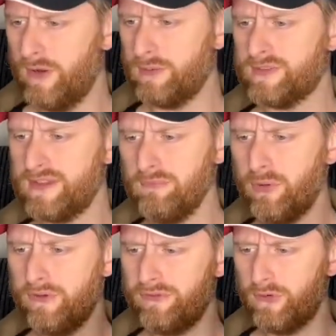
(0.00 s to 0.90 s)
And it was
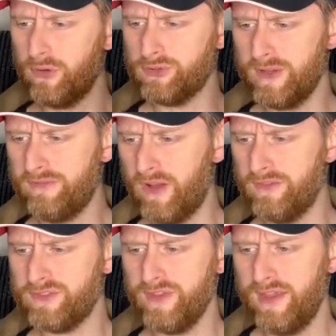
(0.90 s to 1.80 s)
7.4,
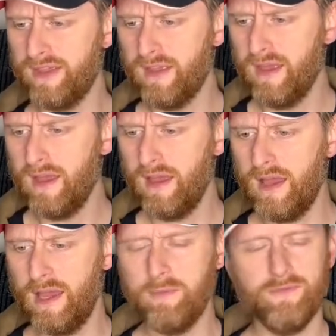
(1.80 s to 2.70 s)
25C,
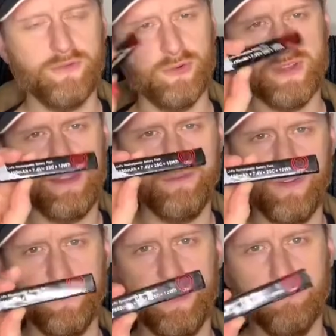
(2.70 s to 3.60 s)

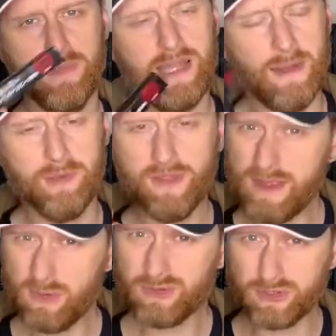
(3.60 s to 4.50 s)
1450 milliamp. And
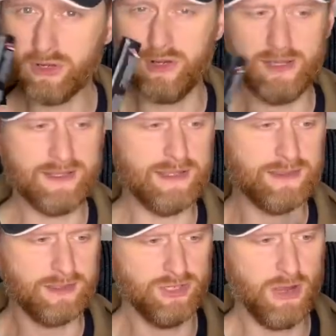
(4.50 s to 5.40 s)
it was good, it did
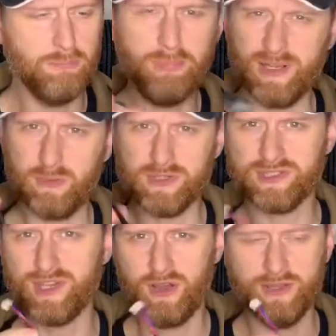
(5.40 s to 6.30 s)
the job, but it was
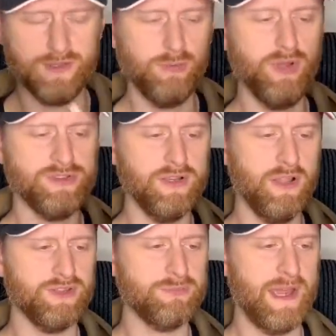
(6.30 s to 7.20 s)
tight, there wasn't a
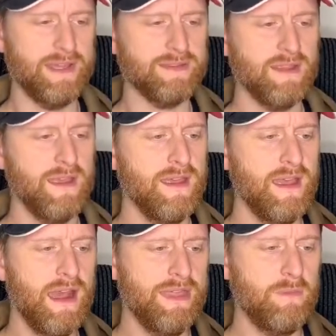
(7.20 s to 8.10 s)
lot of space.
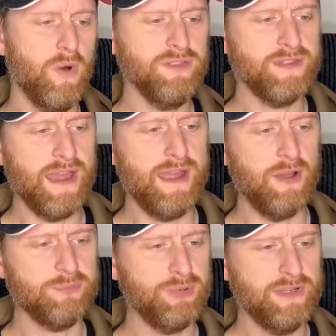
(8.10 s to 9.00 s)
And then one day I
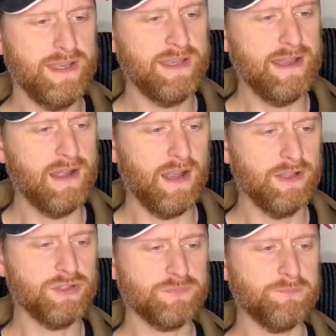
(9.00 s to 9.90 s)
was putting it in, I
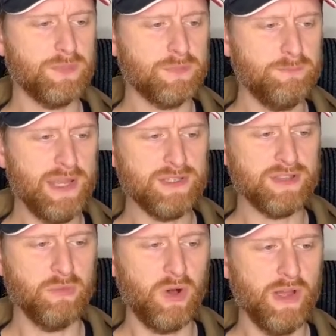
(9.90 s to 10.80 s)
just pinched
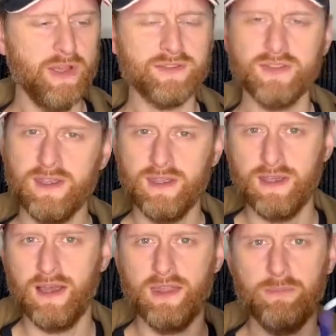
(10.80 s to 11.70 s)
the wires
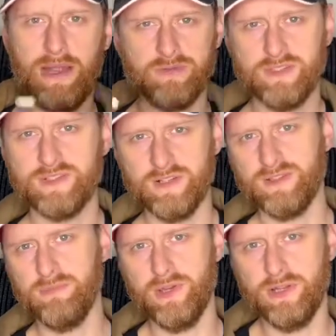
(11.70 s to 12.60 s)
and the battery started
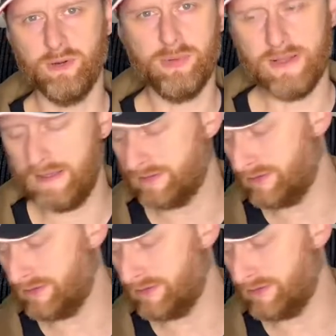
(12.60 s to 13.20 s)
to burn up and I had to